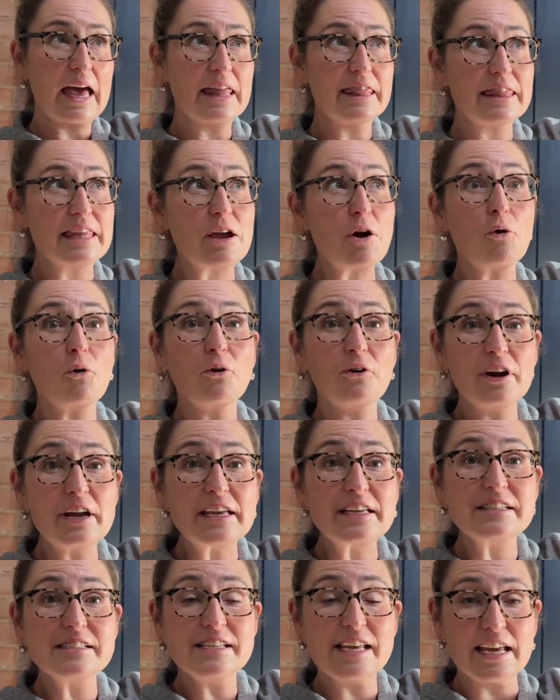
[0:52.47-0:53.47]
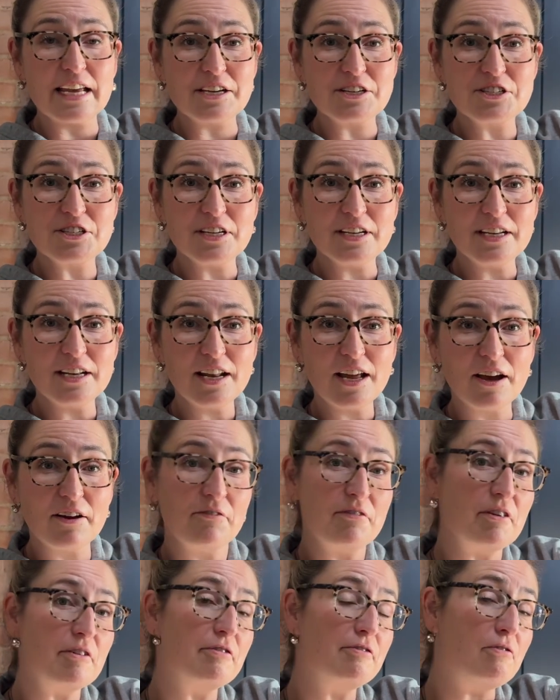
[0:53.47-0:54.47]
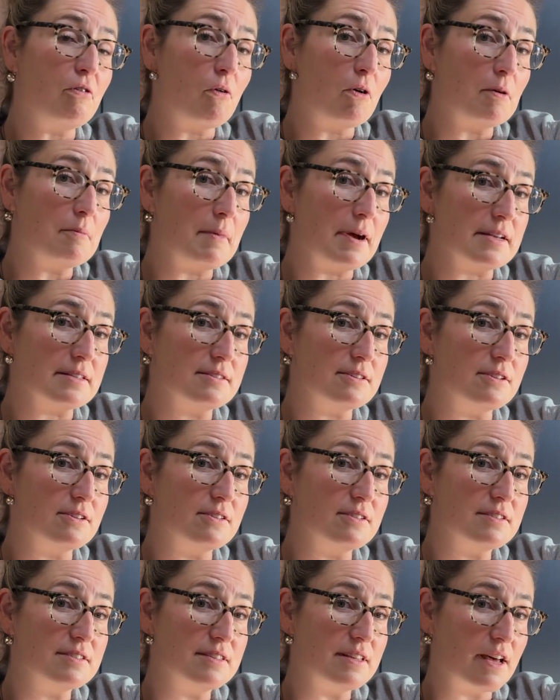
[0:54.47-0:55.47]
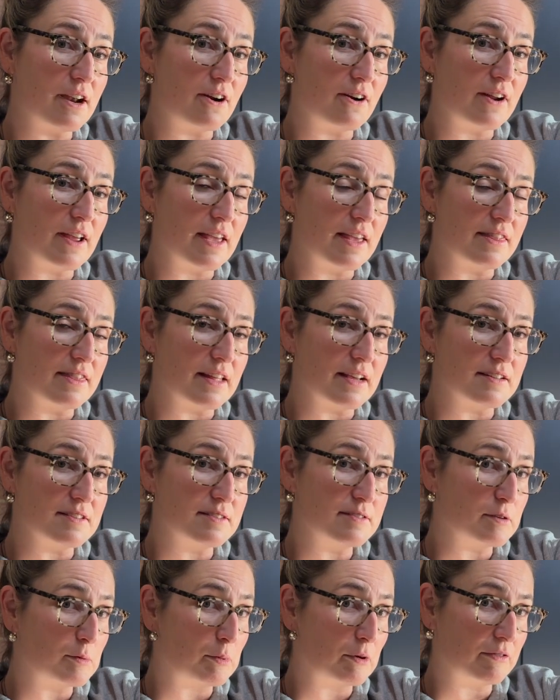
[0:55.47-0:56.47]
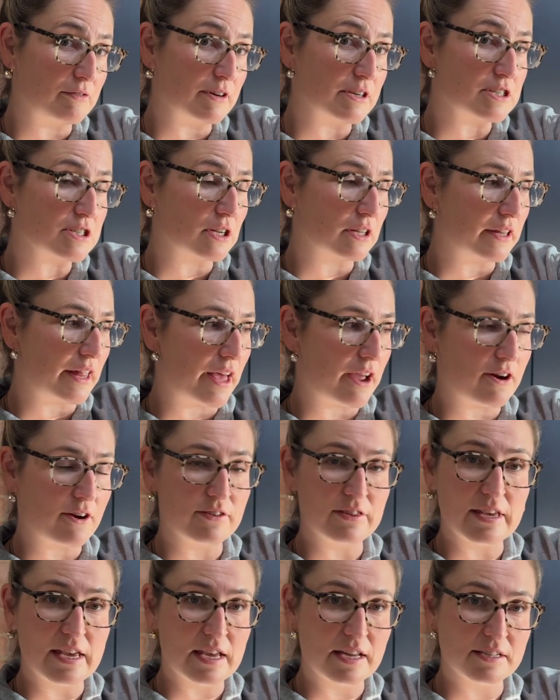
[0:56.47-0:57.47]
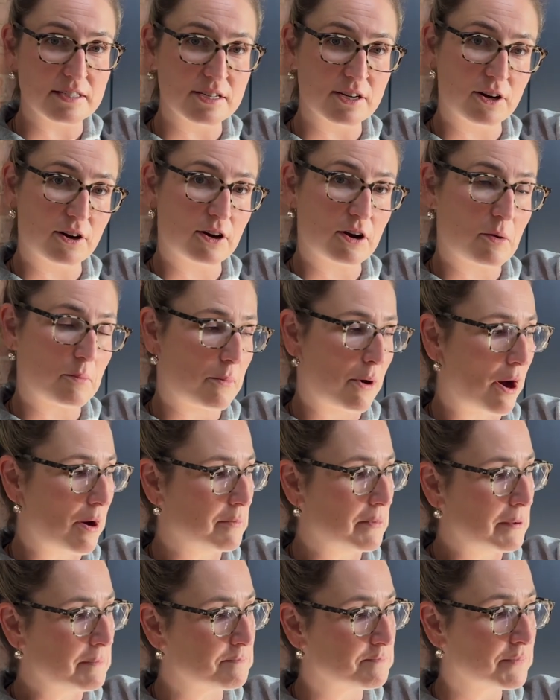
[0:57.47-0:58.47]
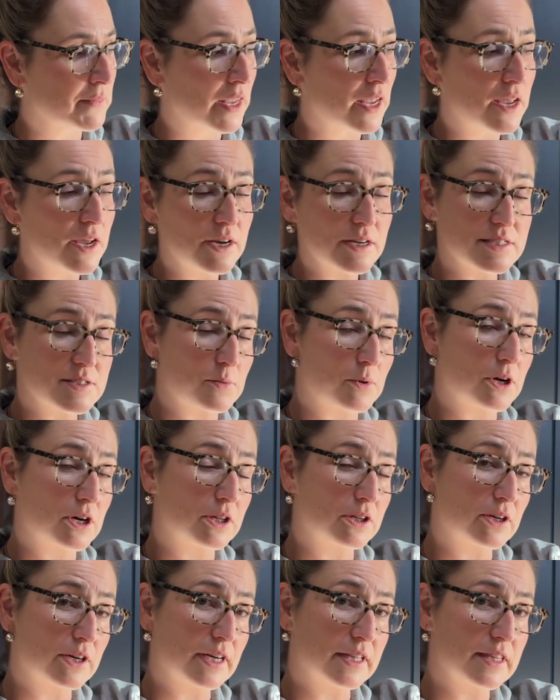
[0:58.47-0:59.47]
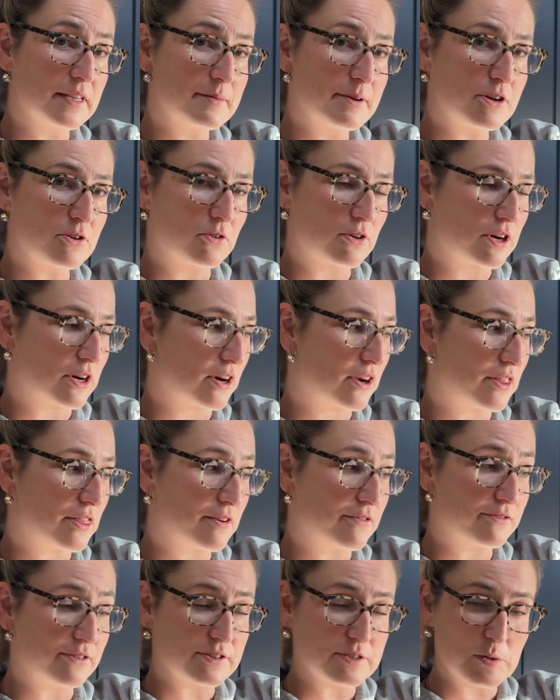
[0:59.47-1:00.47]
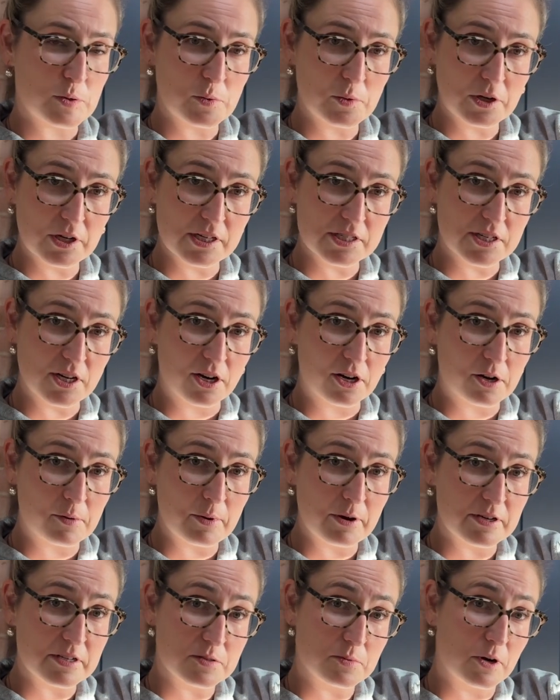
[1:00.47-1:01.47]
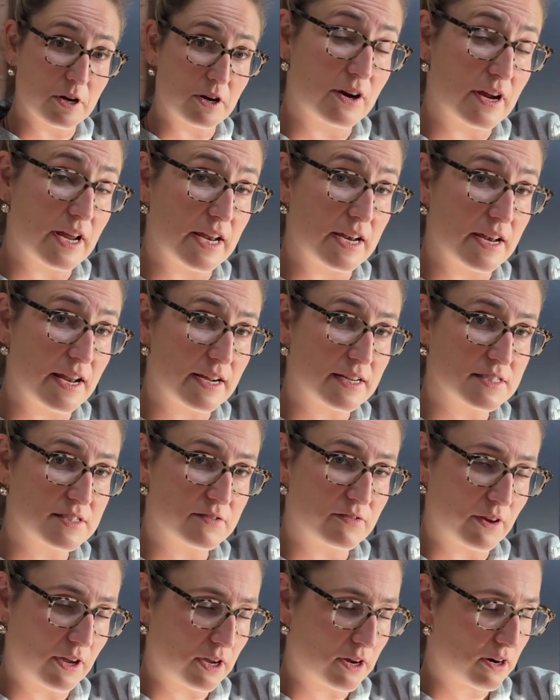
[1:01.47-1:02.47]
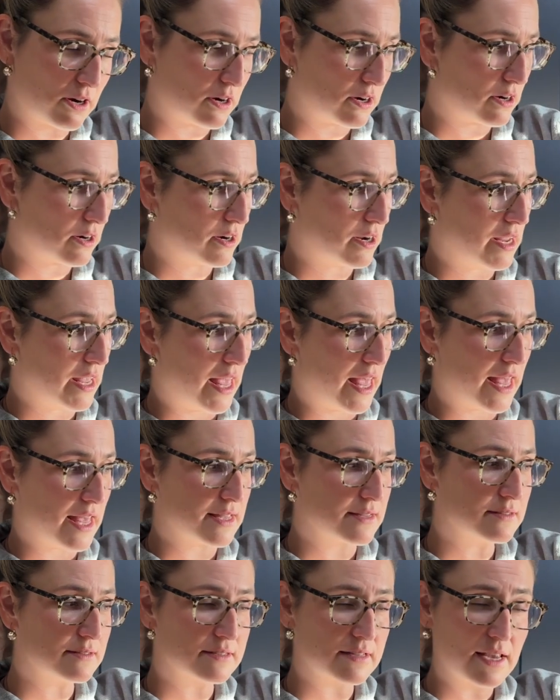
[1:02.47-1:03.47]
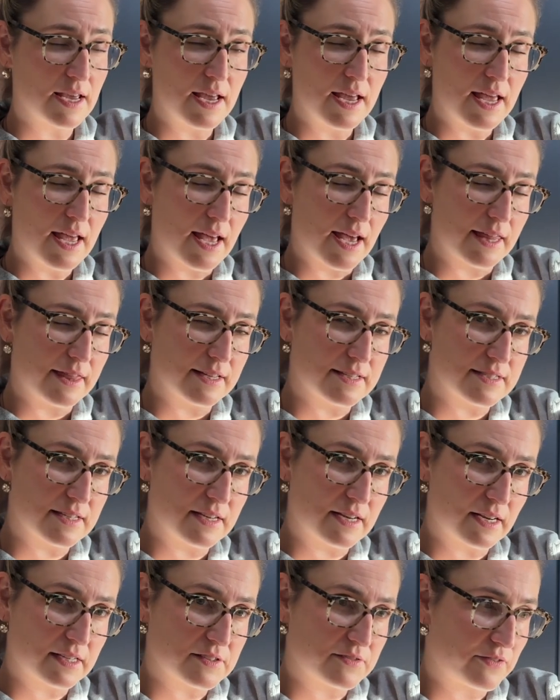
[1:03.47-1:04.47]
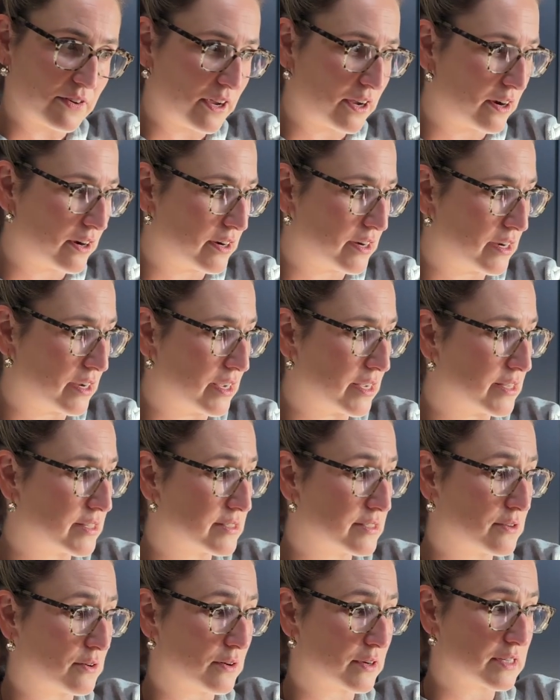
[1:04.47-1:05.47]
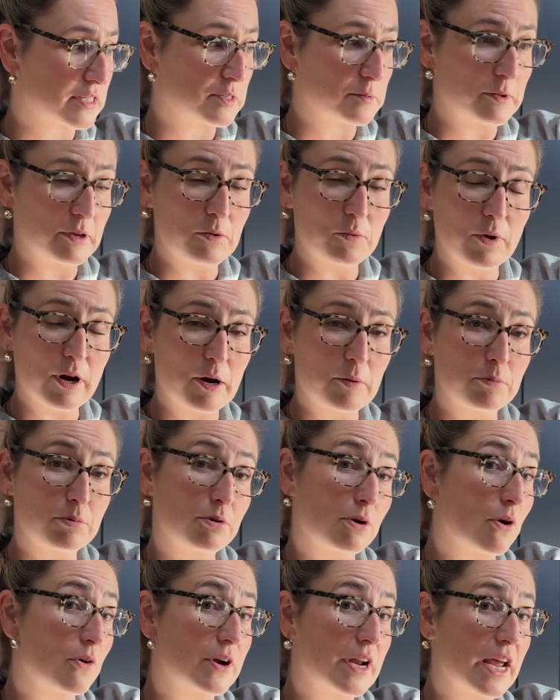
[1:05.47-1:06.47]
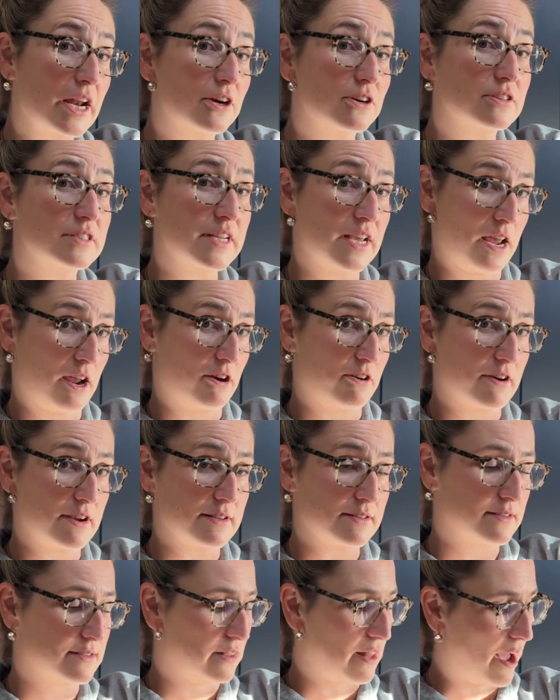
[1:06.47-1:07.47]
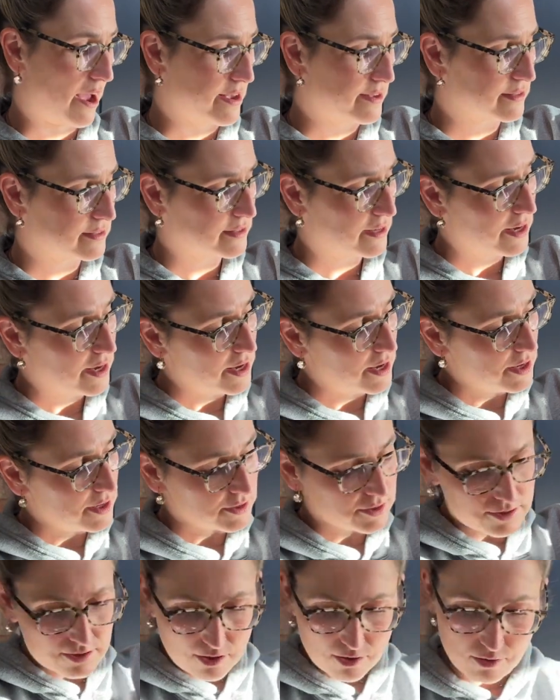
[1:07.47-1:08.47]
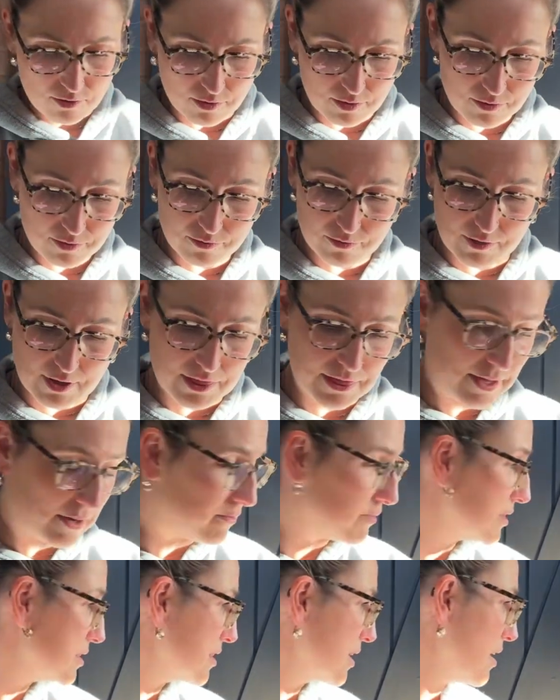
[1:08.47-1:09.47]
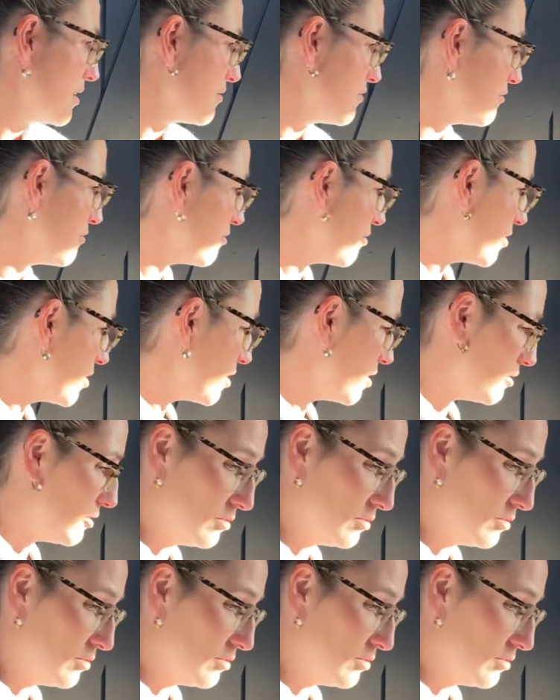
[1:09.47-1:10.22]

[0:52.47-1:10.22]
the orientation of the 4 muscles that are in that superficial layer on the anterior compartment. So we're going to look at them in order. The first one we're going to talk about is where index finger is. And this index finger is going to be where Pronator Teres lies. So write that one down for you.